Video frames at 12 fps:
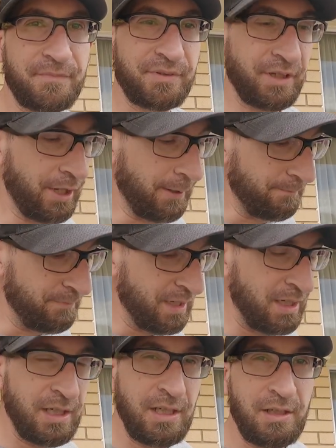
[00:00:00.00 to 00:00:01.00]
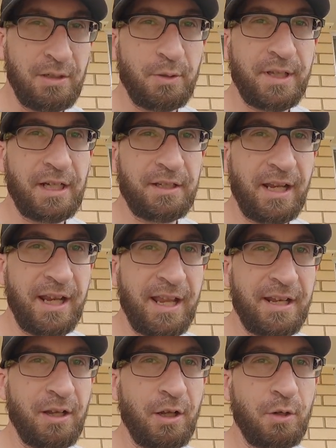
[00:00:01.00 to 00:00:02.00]
So we'll get under
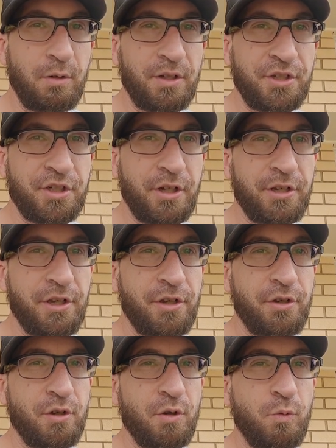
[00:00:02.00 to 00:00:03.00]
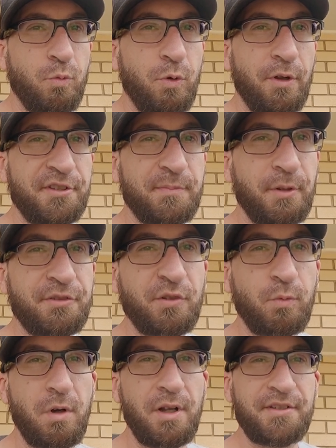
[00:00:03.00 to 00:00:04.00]
there and I'll show you what spots
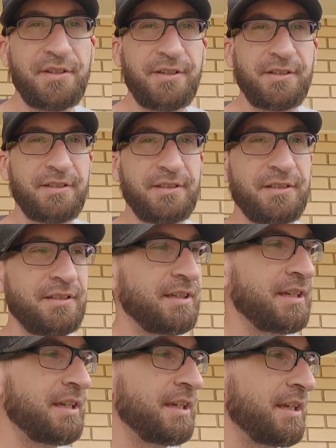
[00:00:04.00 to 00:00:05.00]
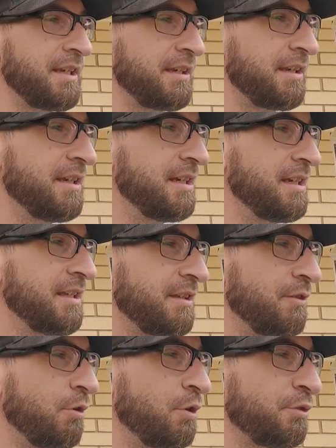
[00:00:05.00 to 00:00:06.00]
are what and
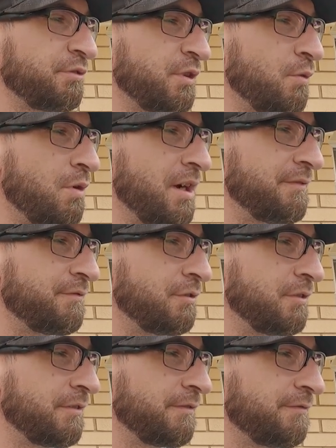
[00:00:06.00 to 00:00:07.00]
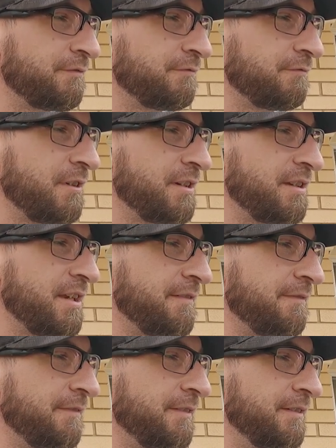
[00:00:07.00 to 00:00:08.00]
the oil is required for front
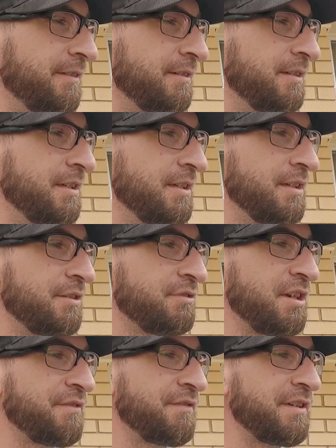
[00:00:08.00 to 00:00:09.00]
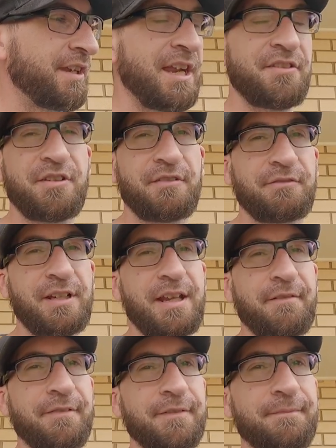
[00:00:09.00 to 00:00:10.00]
diff, transfer case and rear
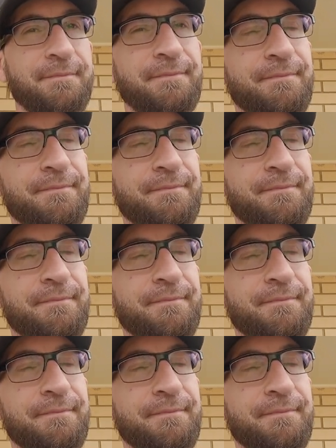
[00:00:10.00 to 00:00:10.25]
diff.